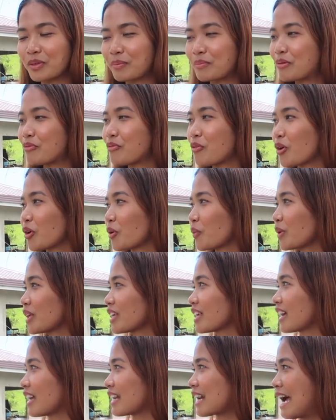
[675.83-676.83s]
before we
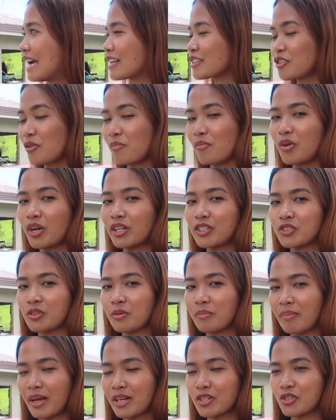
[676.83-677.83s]
can ask someone
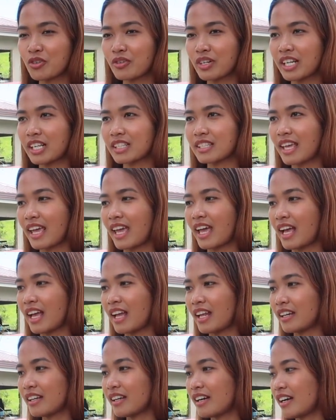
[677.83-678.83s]
to measure it
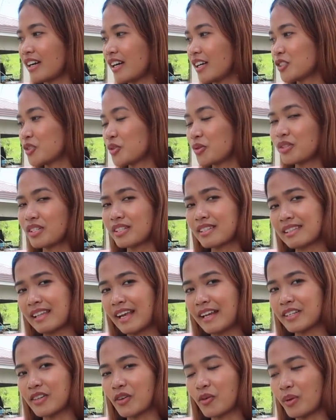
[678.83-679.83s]
and do the
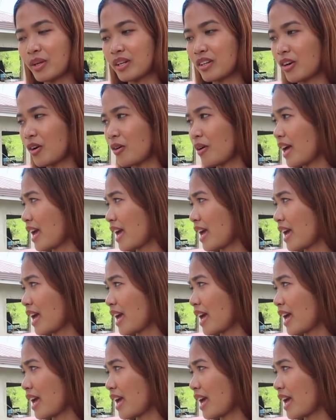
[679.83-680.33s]
sliding window.